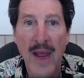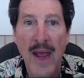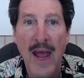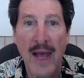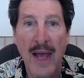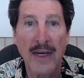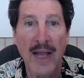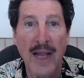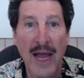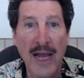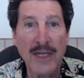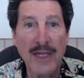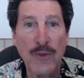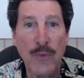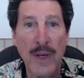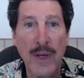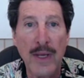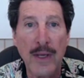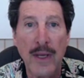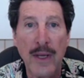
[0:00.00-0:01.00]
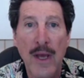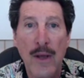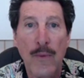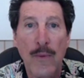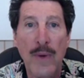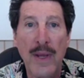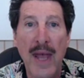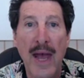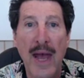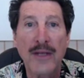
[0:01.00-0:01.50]
And last week,
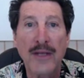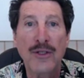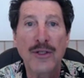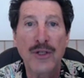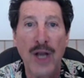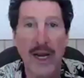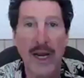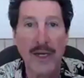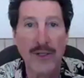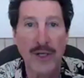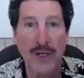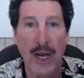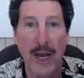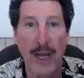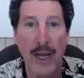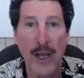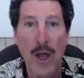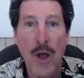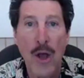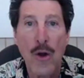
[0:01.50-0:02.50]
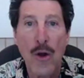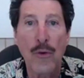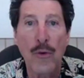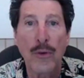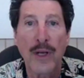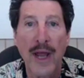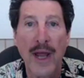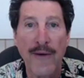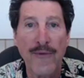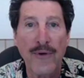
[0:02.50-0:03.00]
we had JJ, who
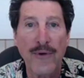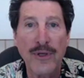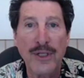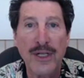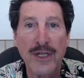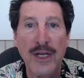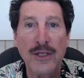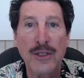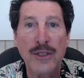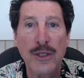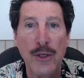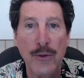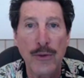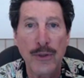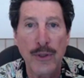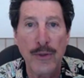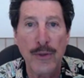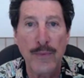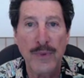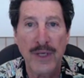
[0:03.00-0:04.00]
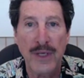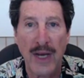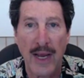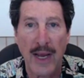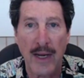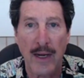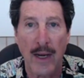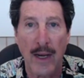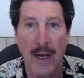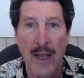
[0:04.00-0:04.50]
leveraged his YouTube
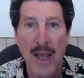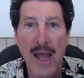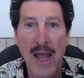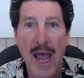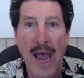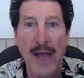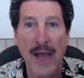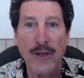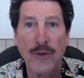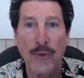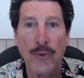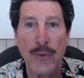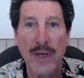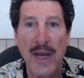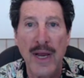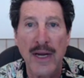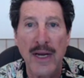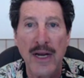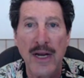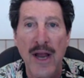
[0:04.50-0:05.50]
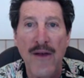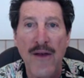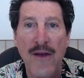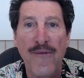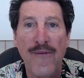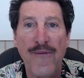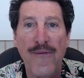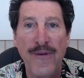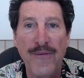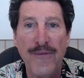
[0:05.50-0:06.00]
channel and created
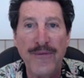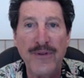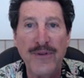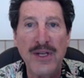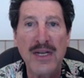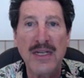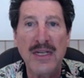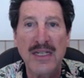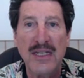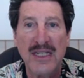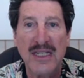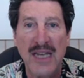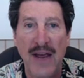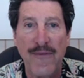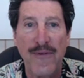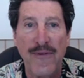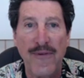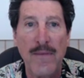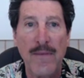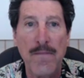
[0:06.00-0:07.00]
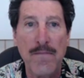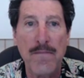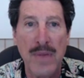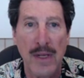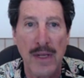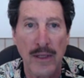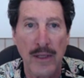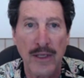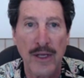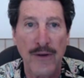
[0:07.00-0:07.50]
57
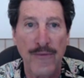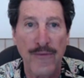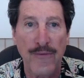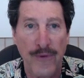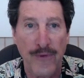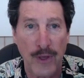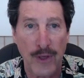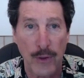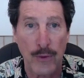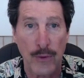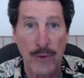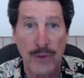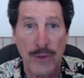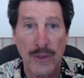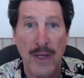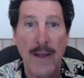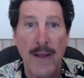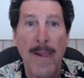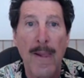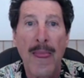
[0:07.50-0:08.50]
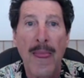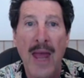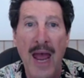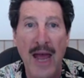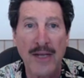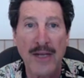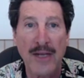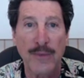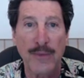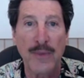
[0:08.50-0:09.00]
million views
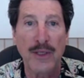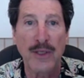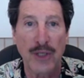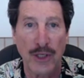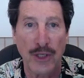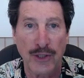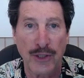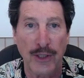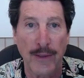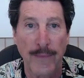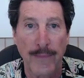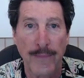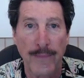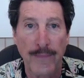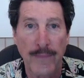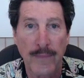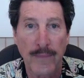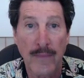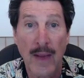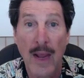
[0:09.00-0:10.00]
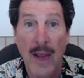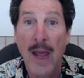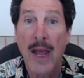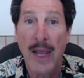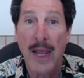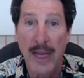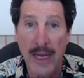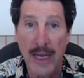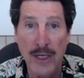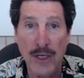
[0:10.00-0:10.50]
as a magician.
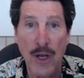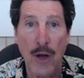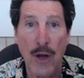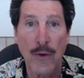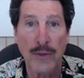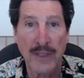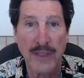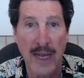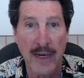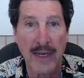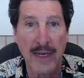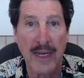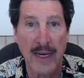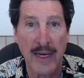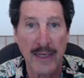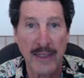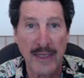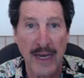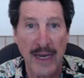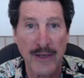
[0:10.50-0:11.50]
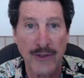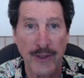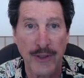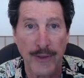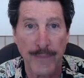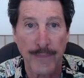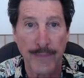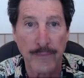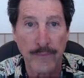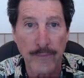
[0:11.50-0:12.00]
He knows how to get
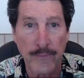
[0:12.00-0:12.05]
attention.